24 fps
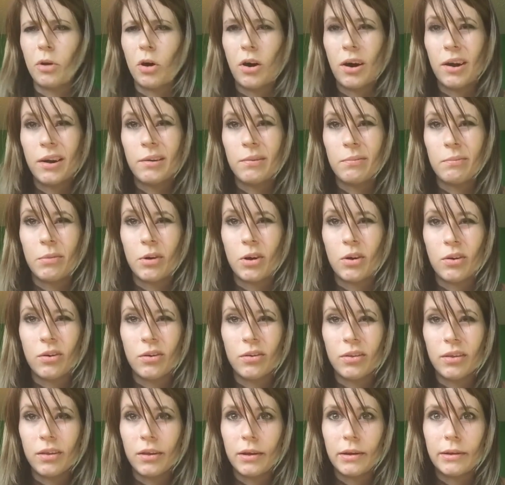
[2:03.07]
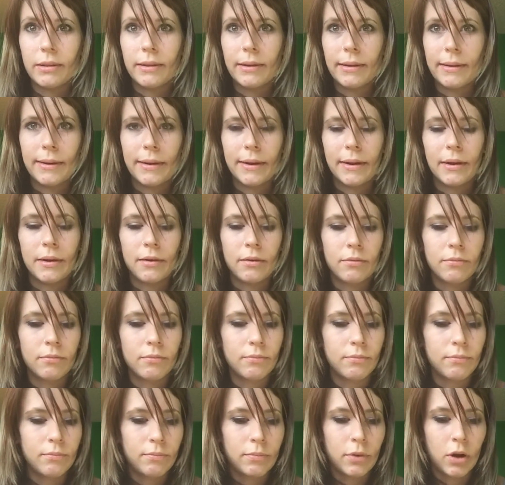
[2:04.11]
cotton ball thing that I
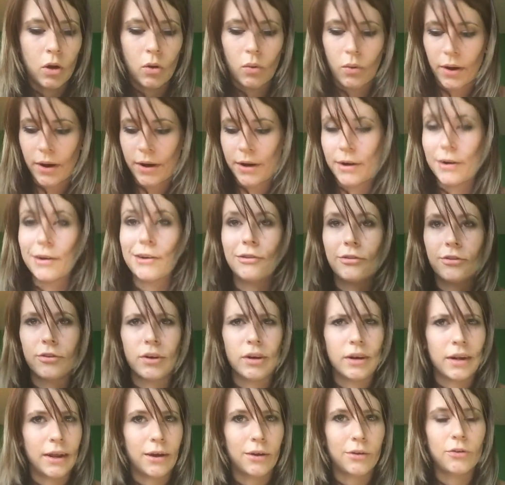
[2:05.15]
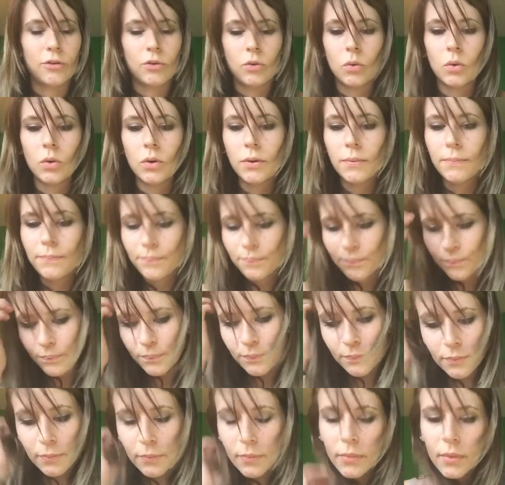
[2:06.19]
acquired during nail school.
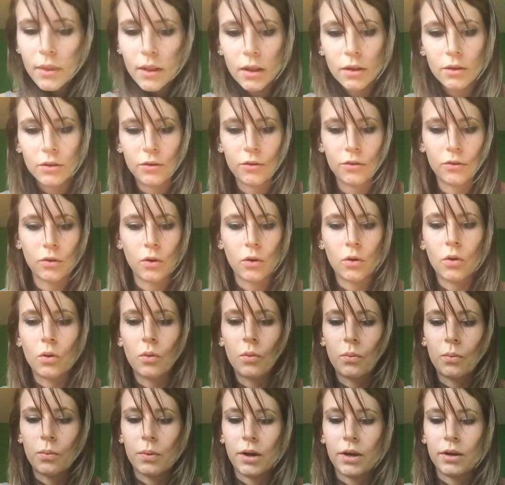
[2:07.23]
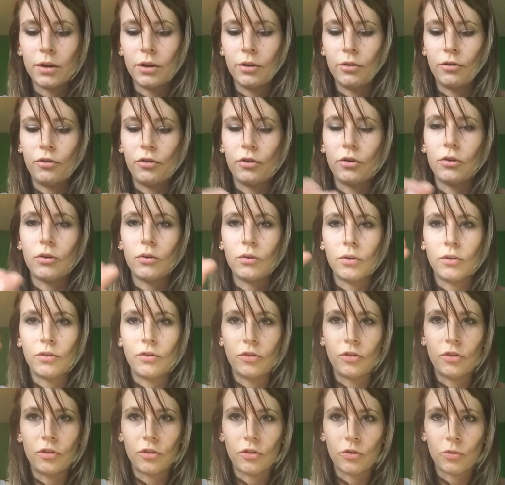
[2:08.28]
So what you do is
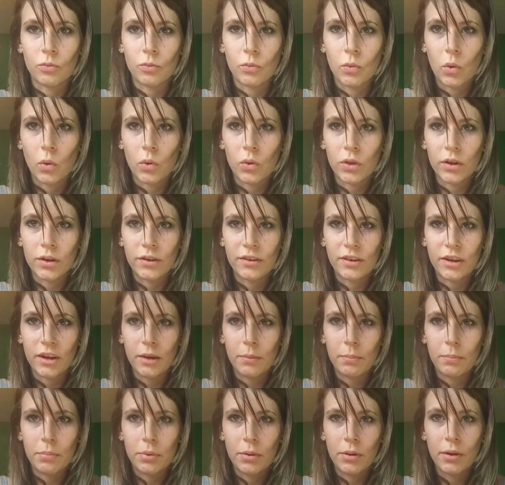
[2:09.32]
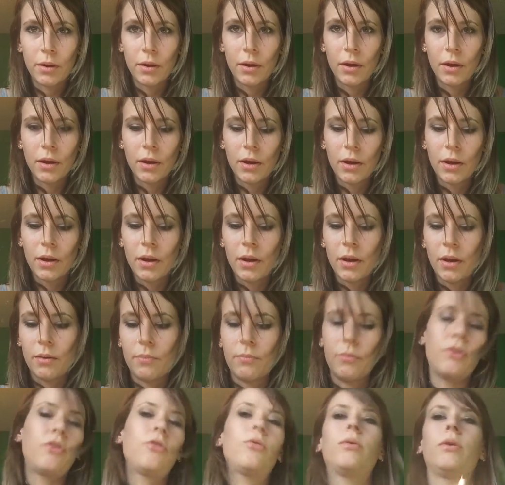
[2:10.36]
you just roll the tip
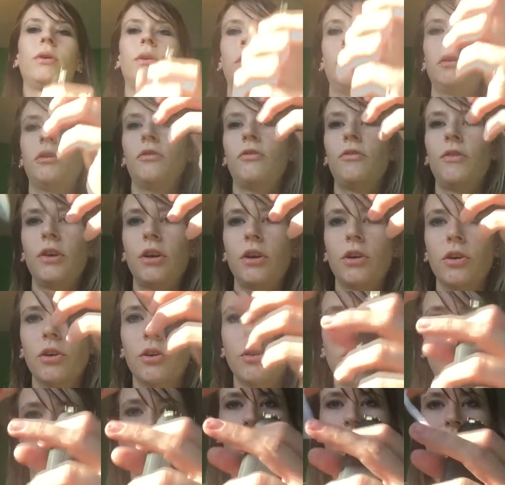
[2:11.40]
in between your fingers